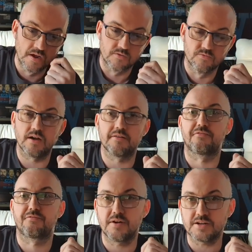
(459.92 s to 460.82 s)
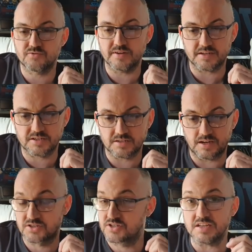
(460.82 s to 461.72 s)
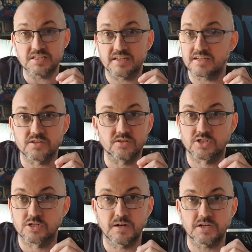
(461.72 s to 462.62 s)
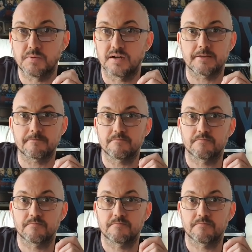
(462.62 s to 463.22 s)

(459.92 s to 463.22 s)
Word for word: Ryan Fredericks, I just think he's on too much money.